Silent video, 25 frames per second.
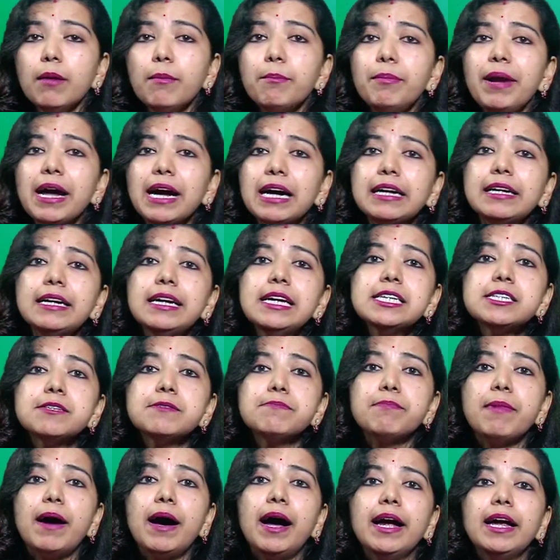
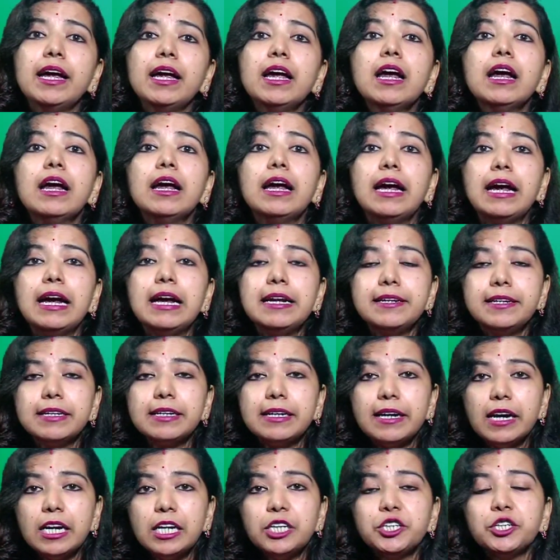practiced by
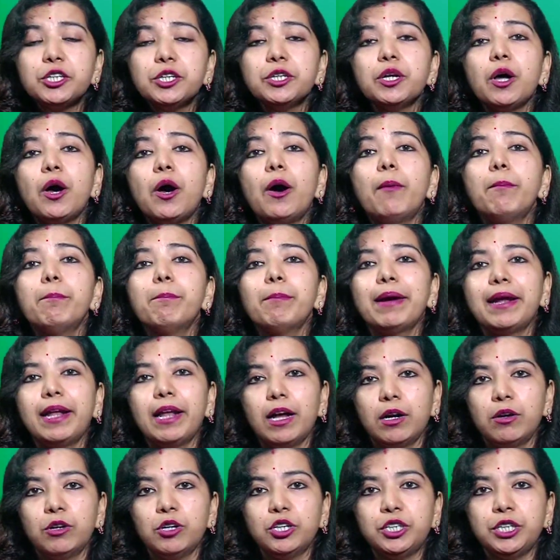integration of
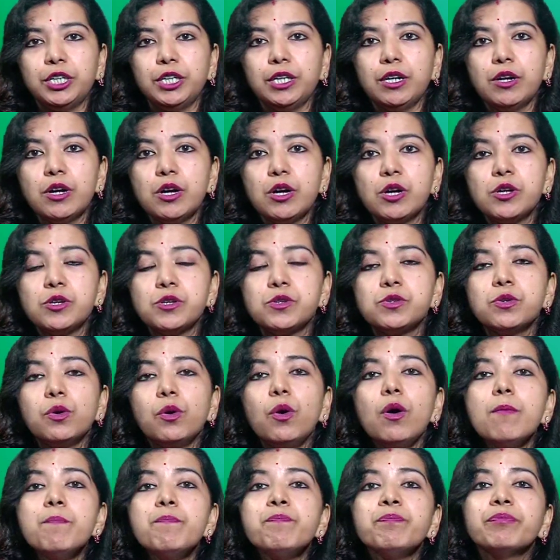pedagogy.
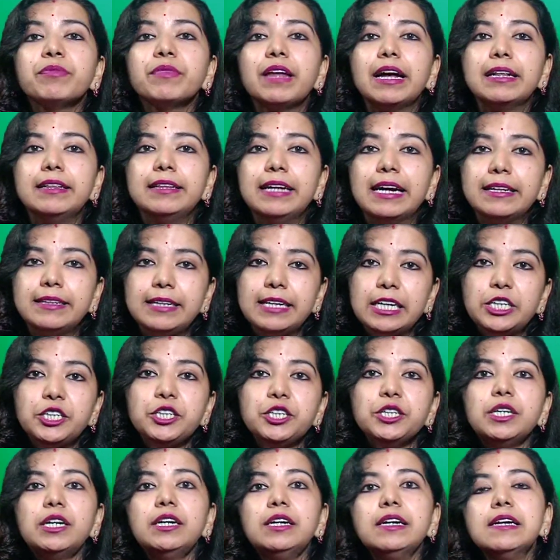So that the
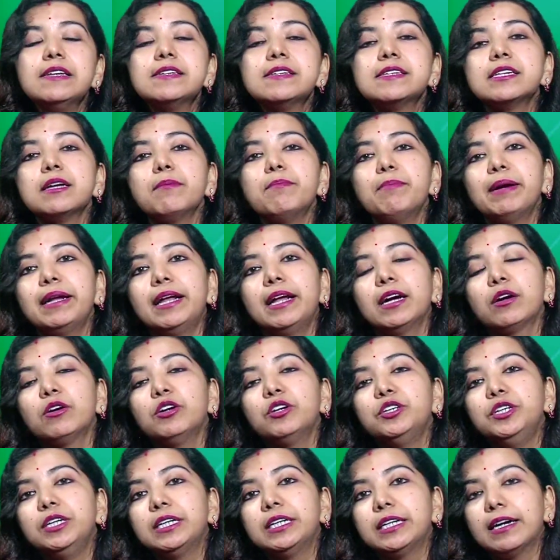teacher is the
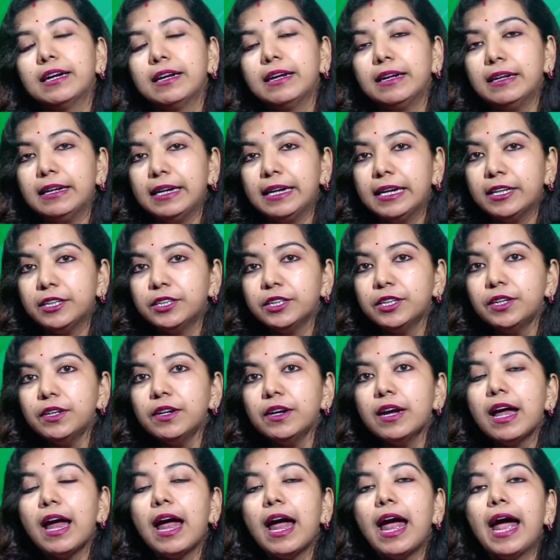pedagogical leader
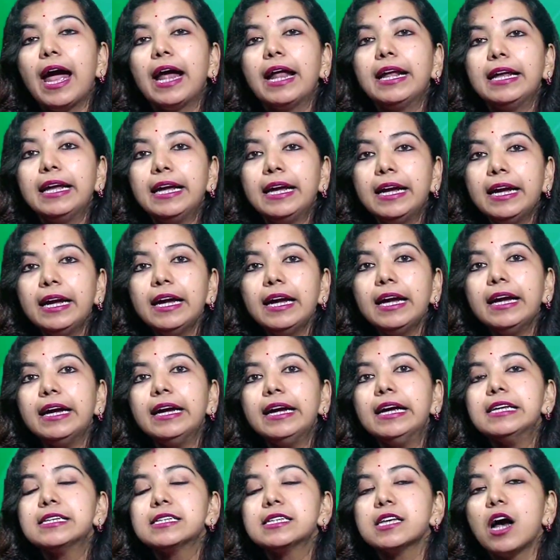and he
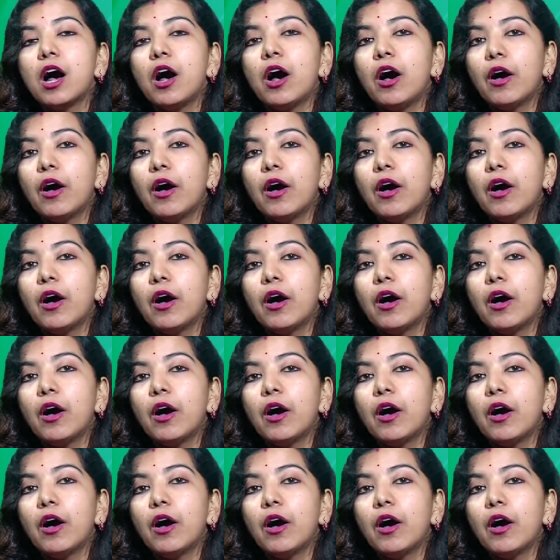is